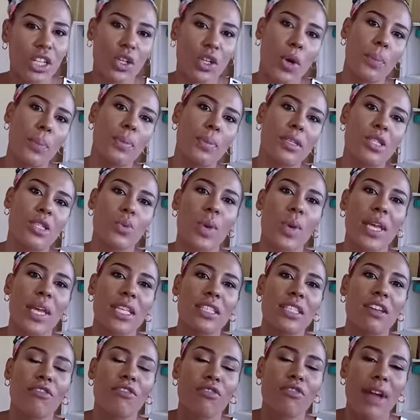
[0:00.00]
or
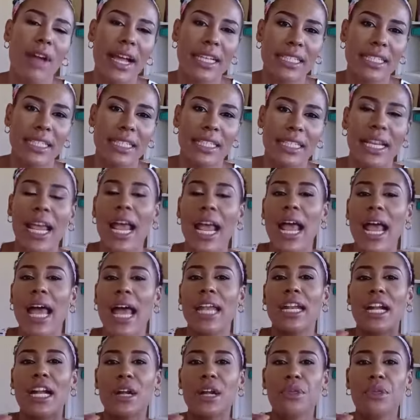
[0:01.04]
persuasive writing,
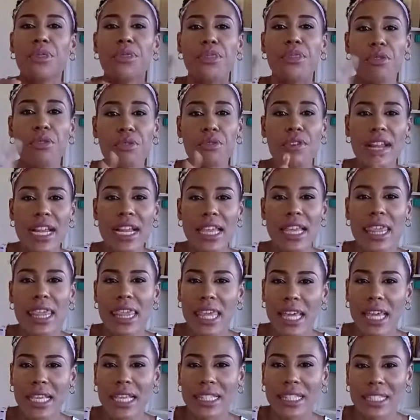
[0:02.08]
there are three
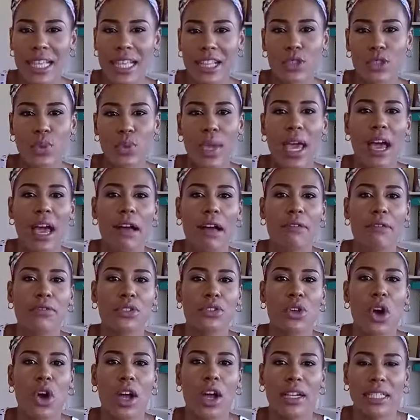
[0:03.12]
things that we have
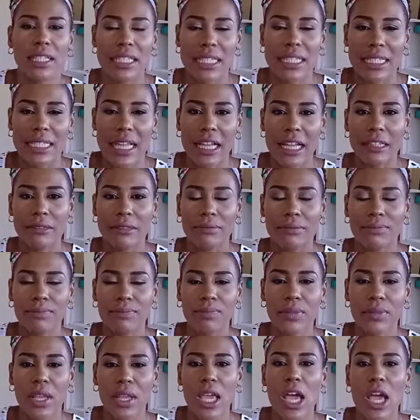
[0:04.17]
to understand
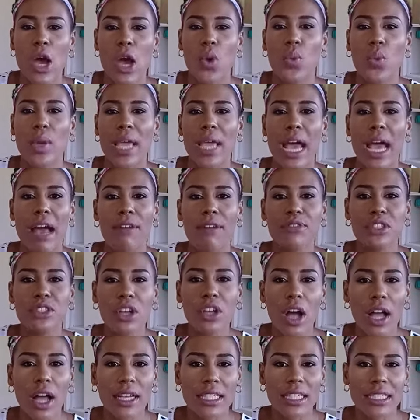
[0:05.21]
we have to
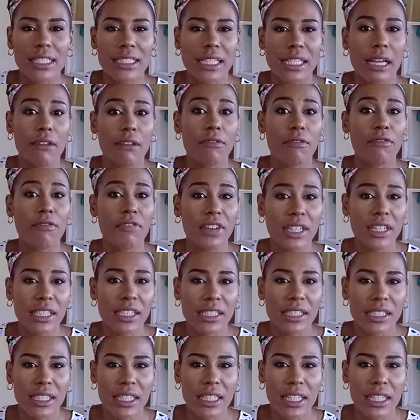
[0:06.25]
understand
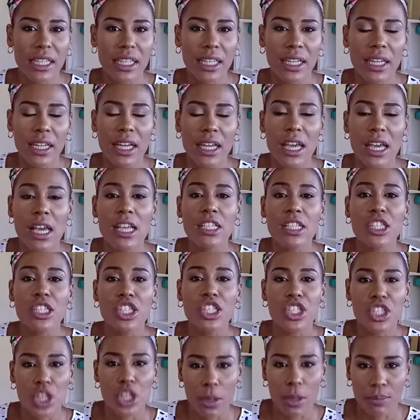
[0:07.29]
firstly
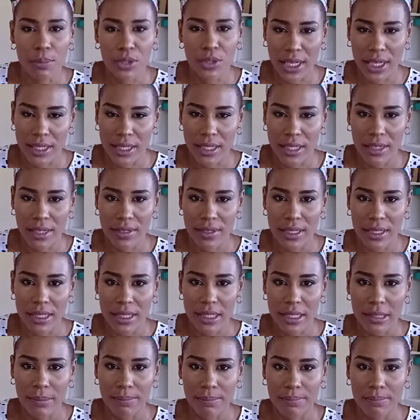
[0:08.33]
subjectivity.